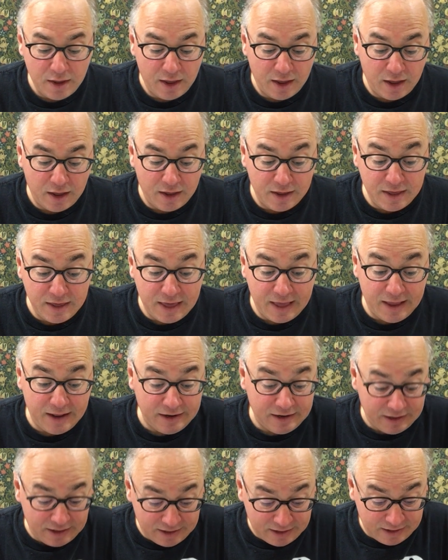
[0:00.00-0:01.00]
Uh,
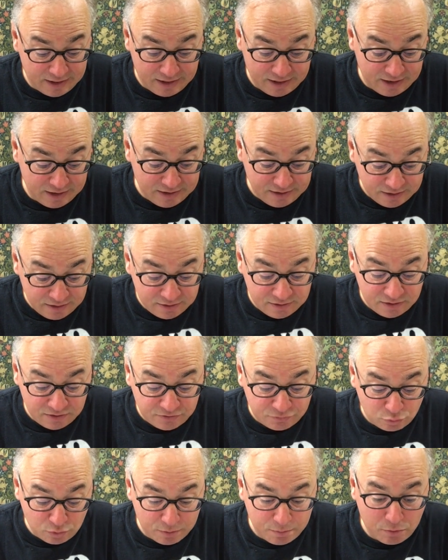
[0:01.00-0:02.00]
and and in
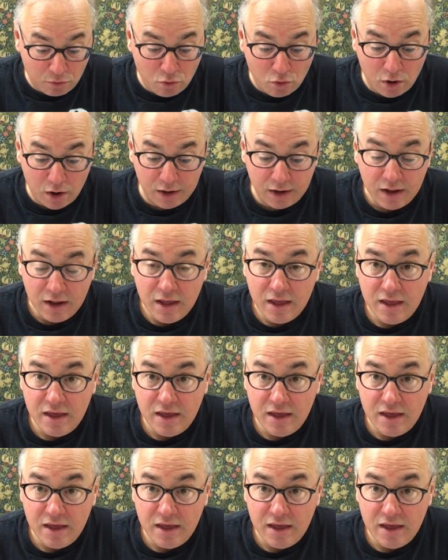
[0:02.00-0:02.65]
this report,